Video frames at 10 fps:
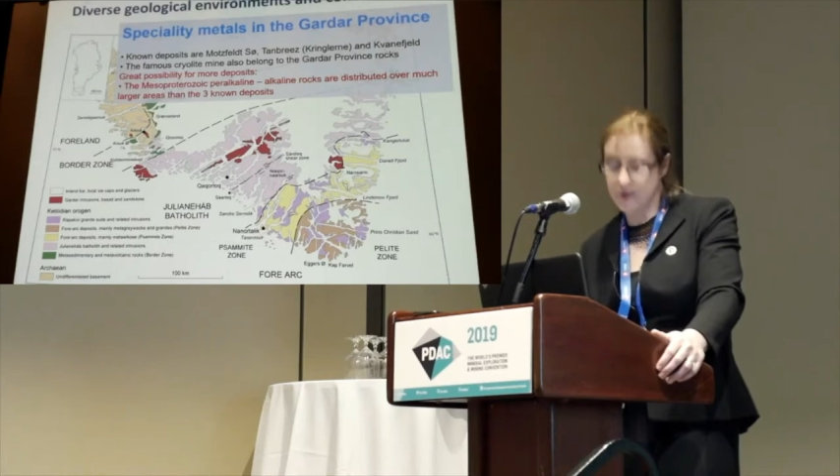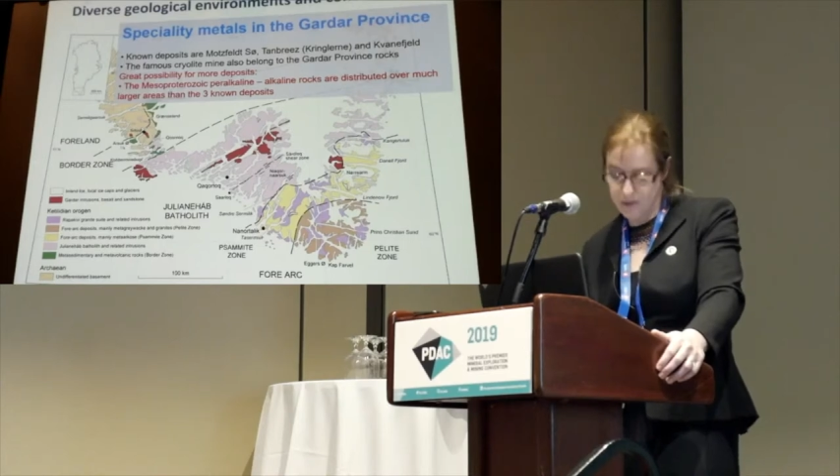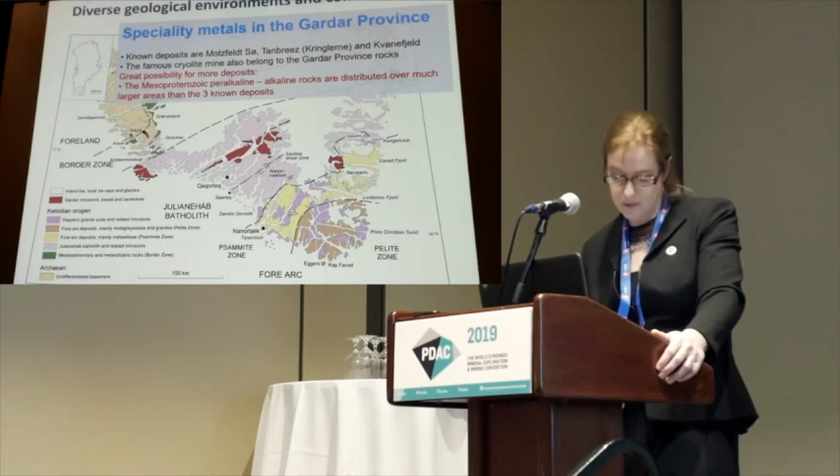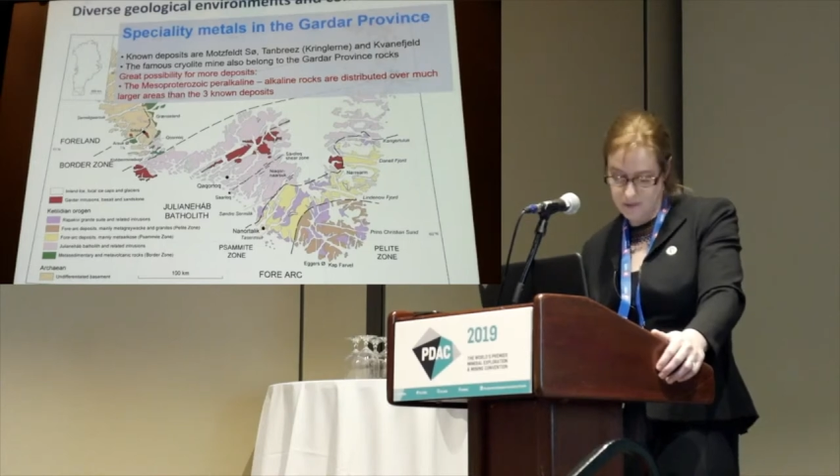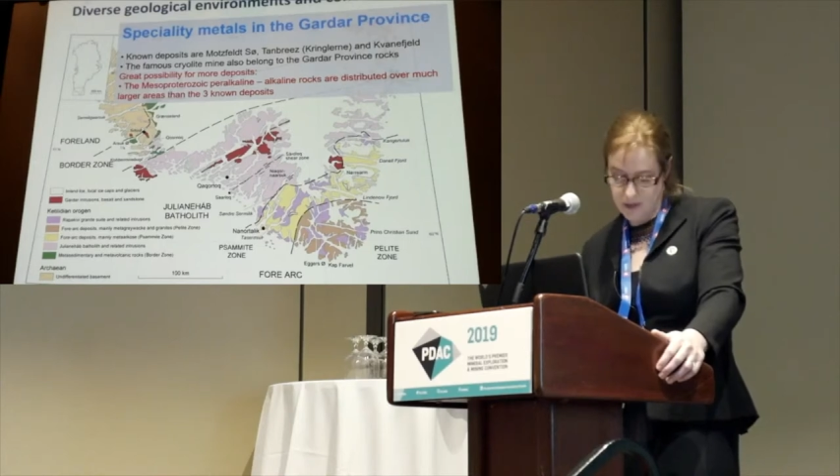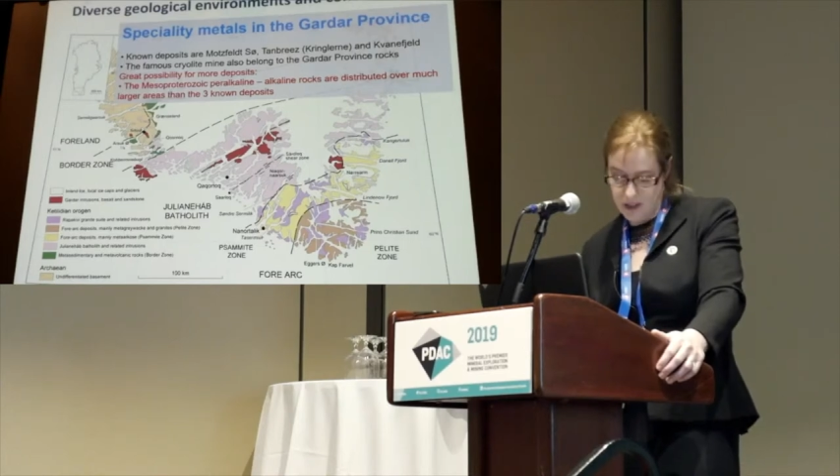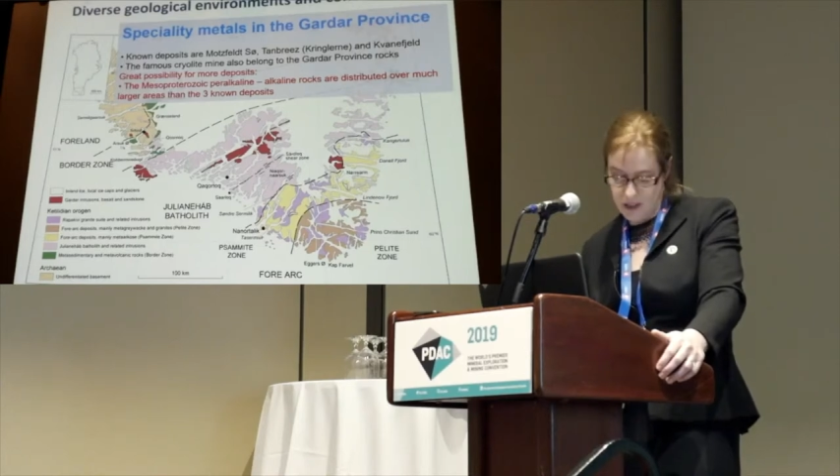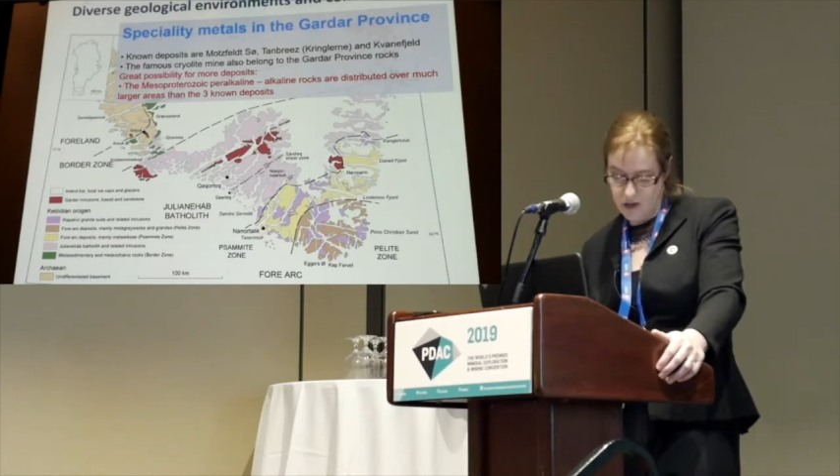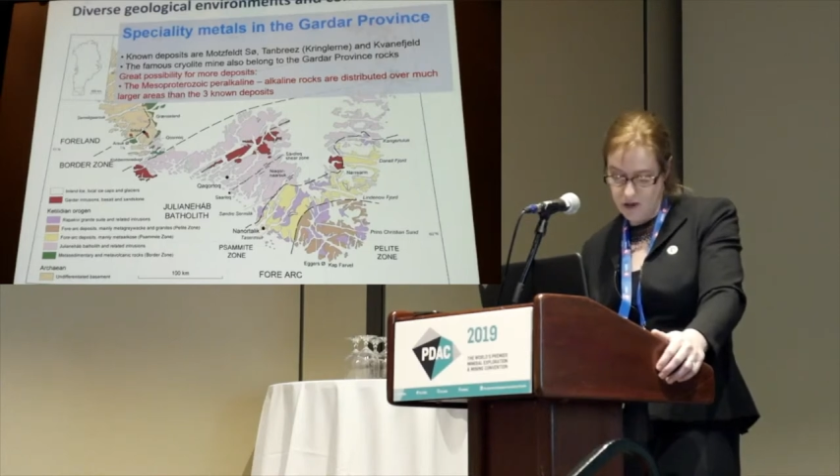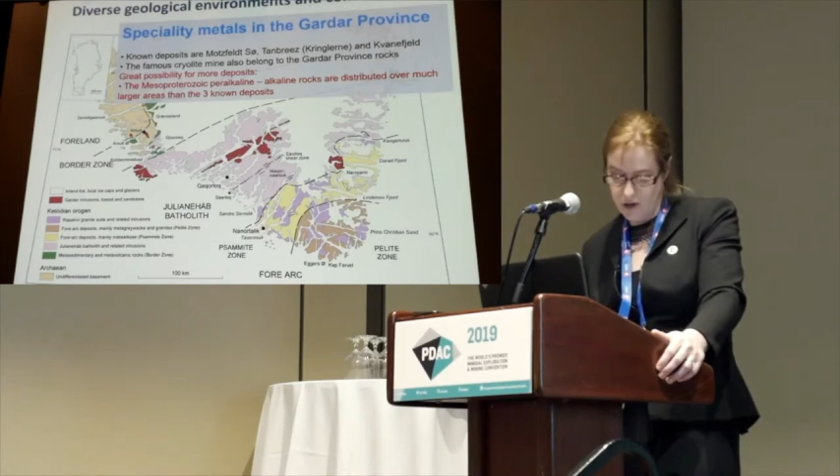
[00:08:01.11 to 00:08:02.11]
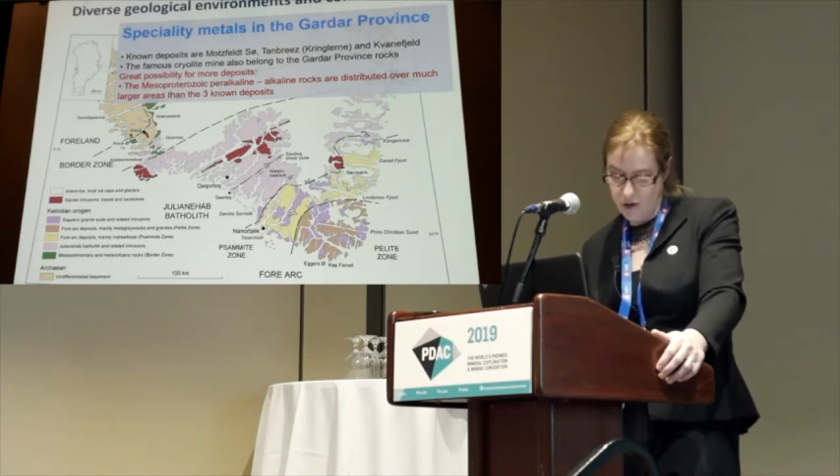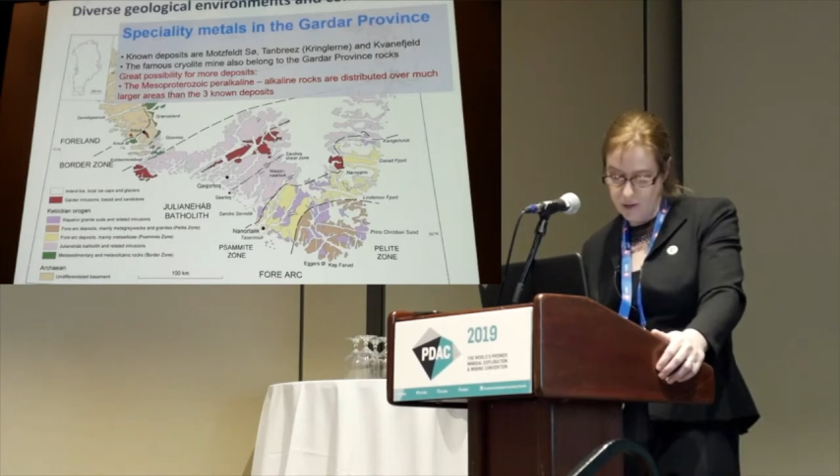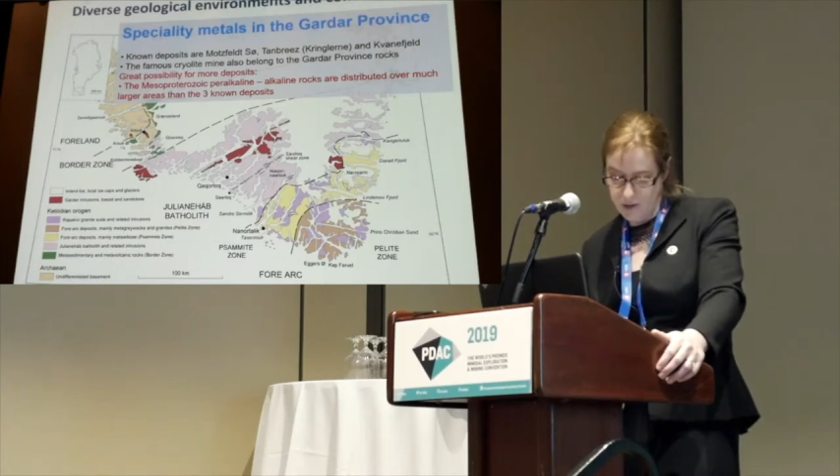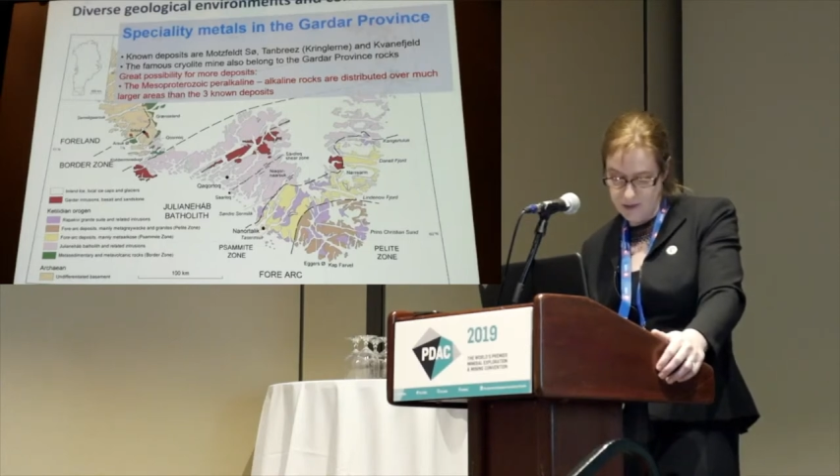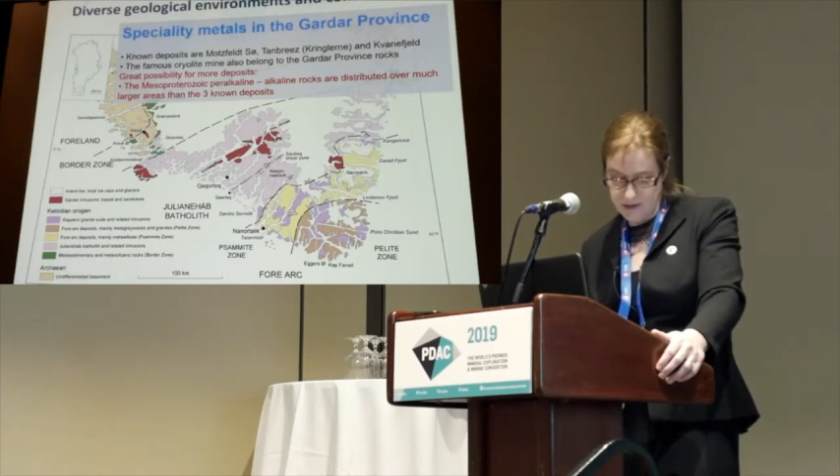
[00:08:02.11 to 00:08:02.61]
tantalum,
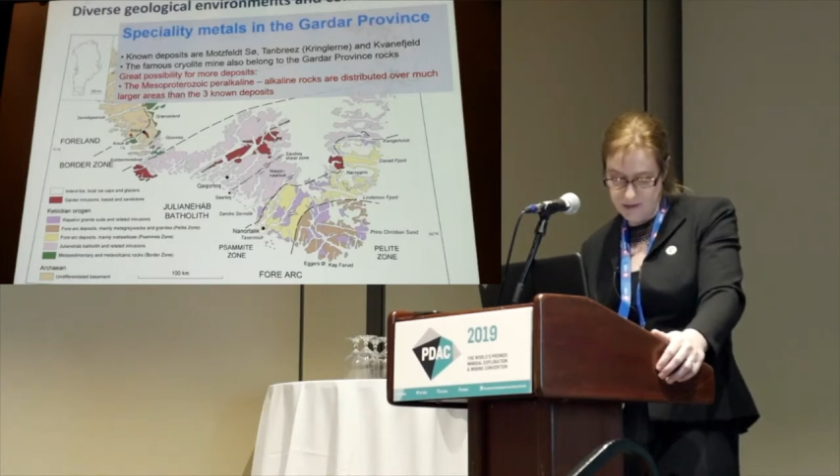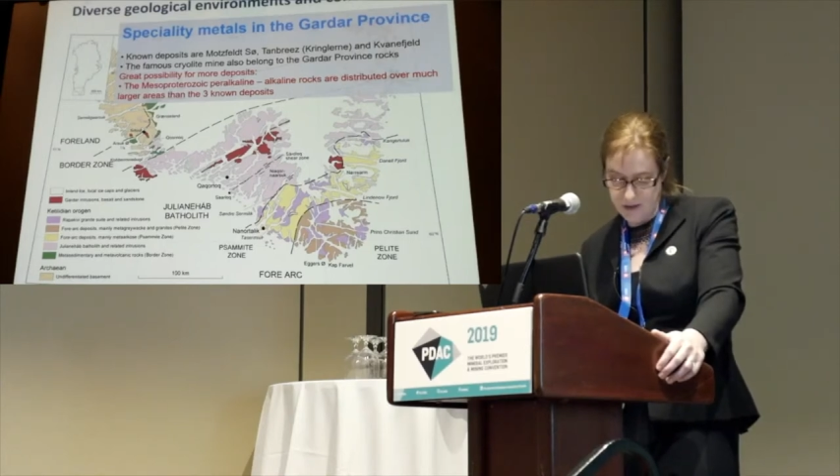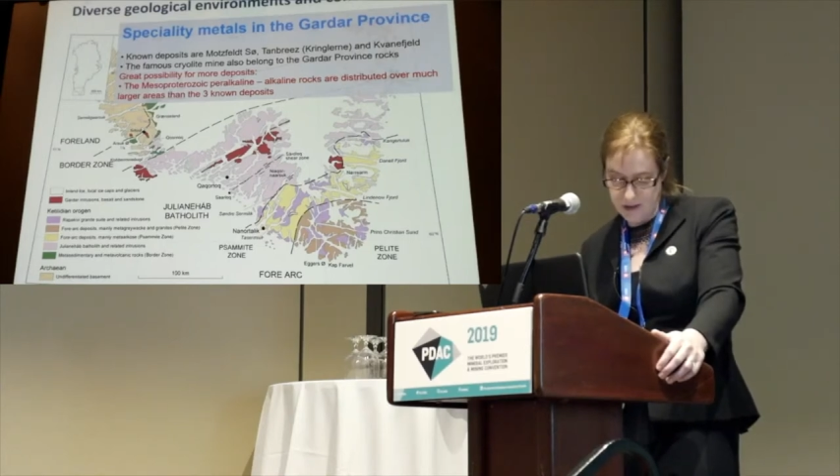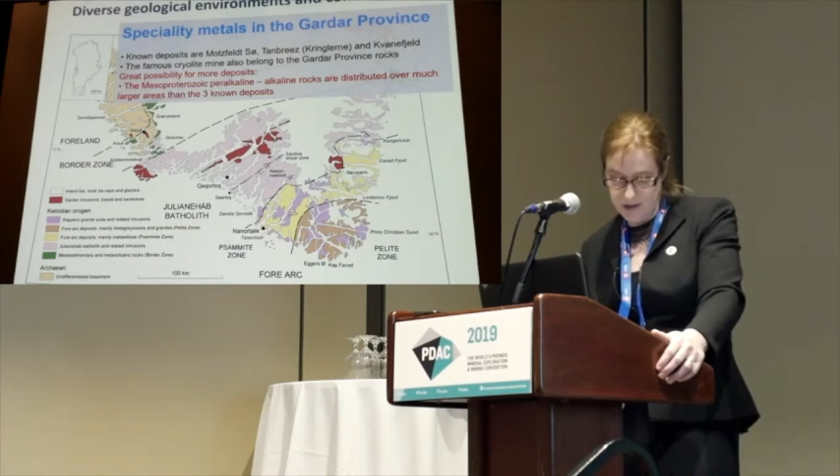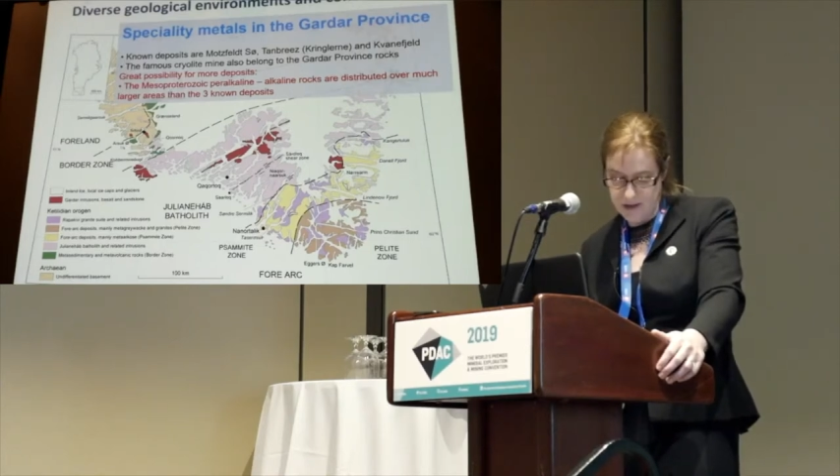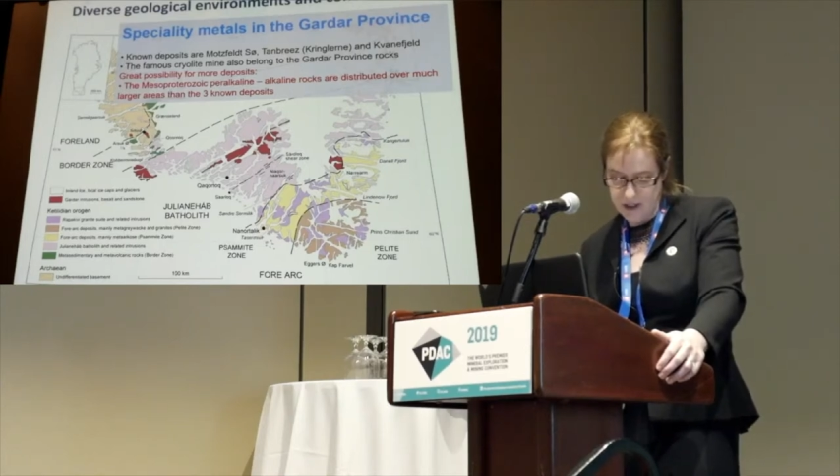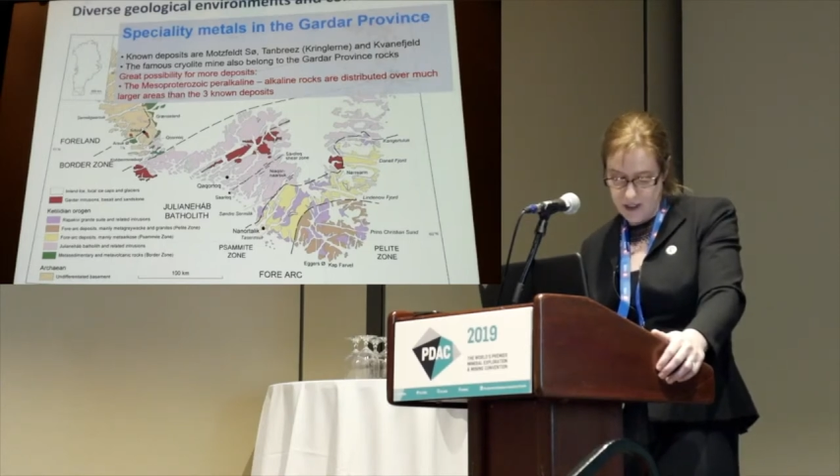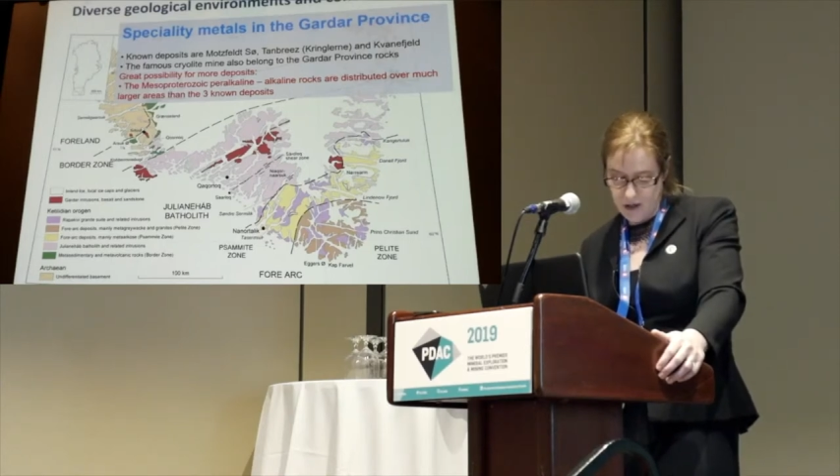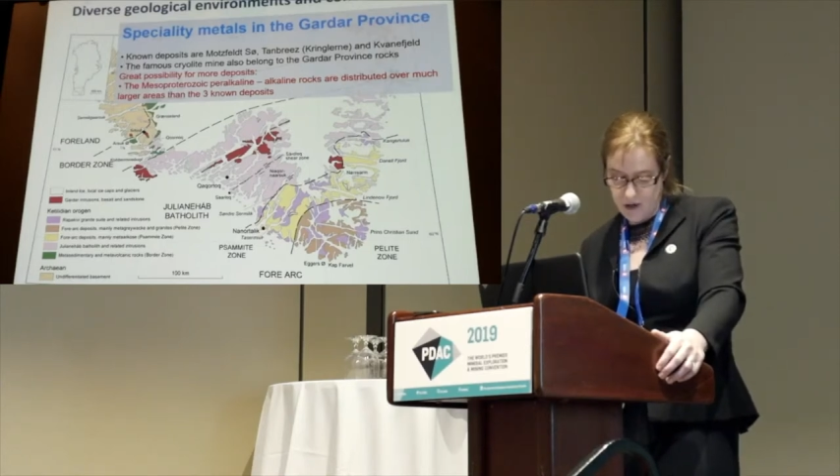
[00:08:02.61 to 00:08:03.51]
niobium and zinc,